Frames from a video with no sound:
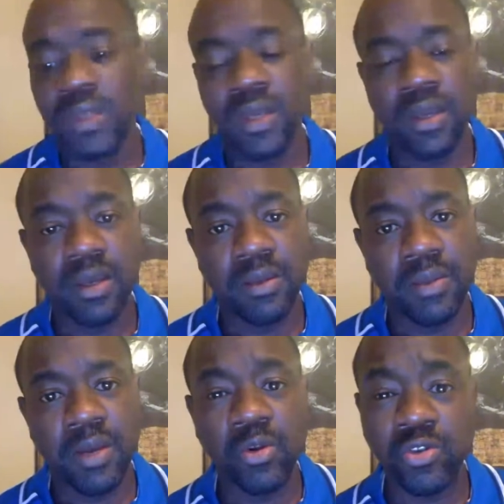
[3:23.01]
I'll
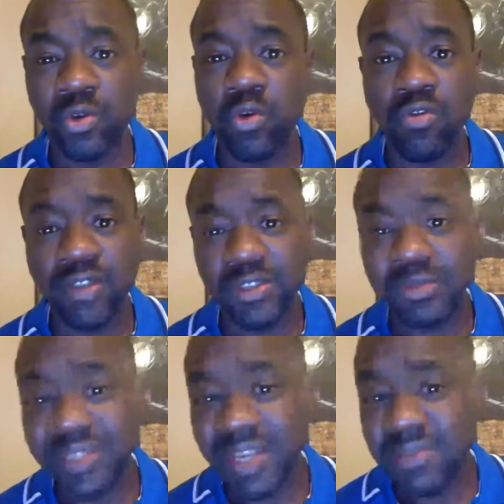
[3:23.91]
also go over some
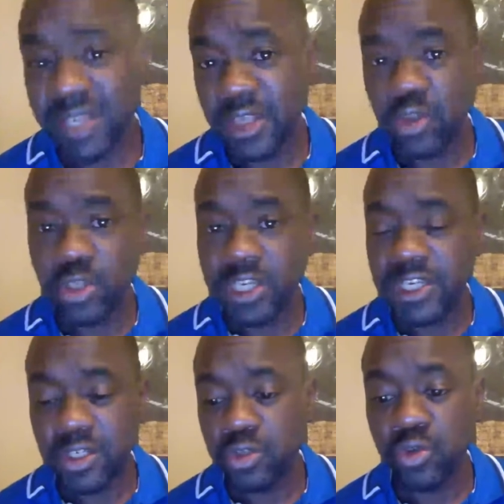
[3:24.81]
terms that you need
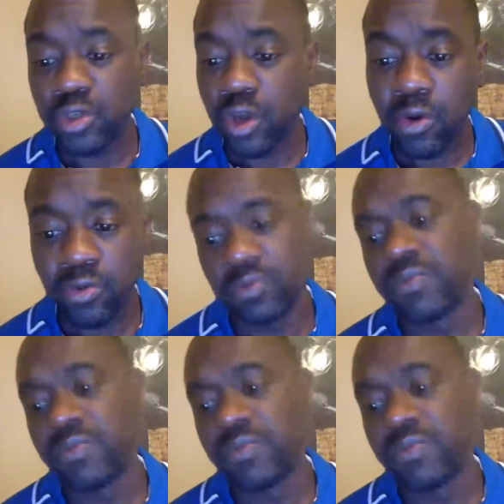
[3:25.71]
to know